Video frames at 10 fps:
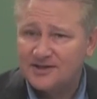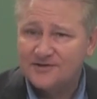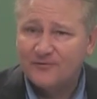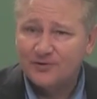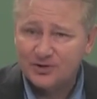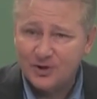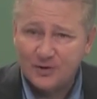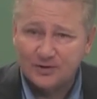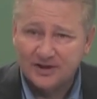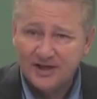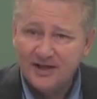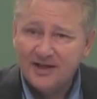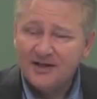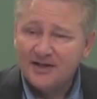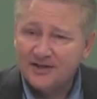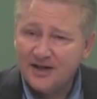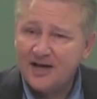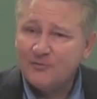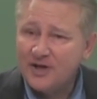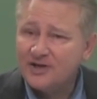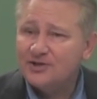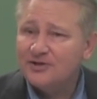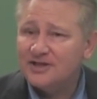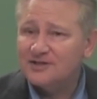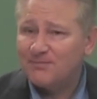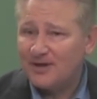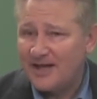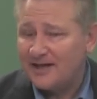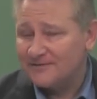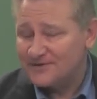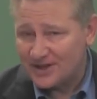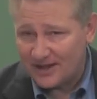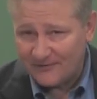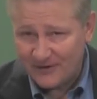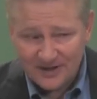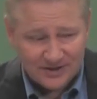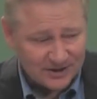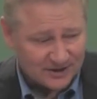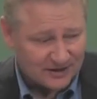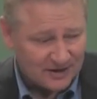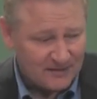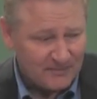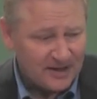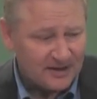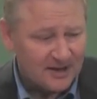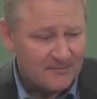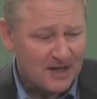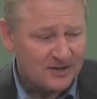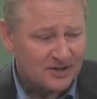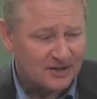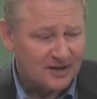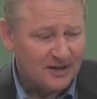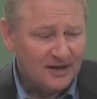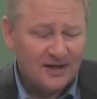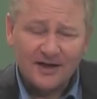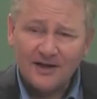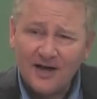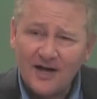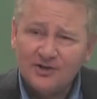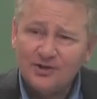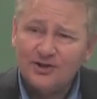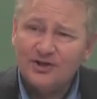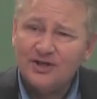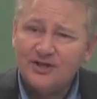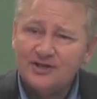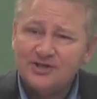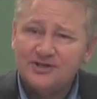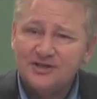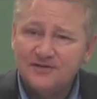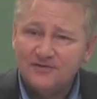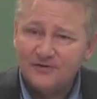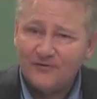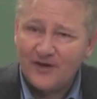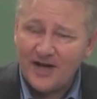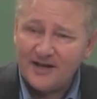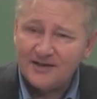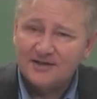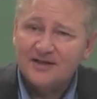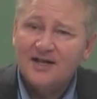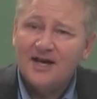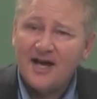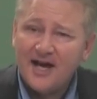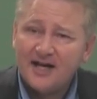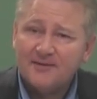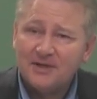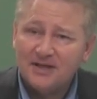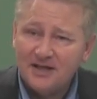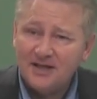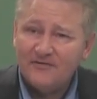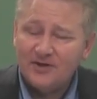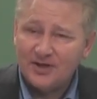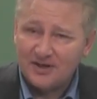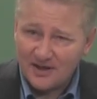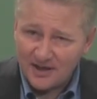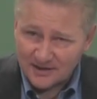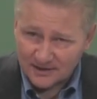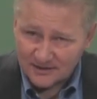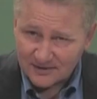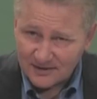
it is foretold that God went to his plan of salvation, immediately mentioned. God took the initiative to find Adam and Eve in the garden.